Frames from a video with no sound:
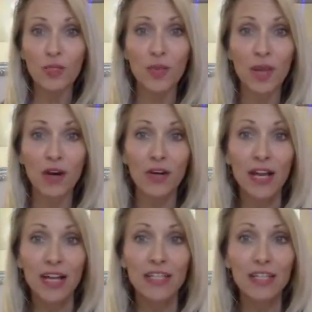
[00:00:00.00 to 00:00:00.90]
Do we all
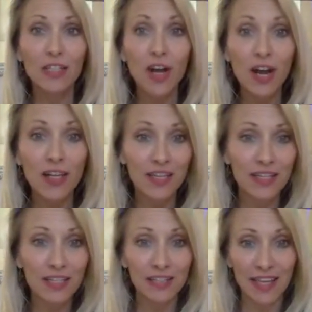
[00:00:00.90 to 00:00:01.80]
get along
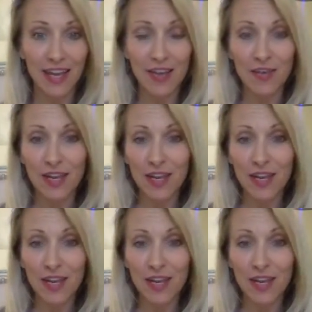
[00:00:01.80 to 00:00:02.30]
easily? Are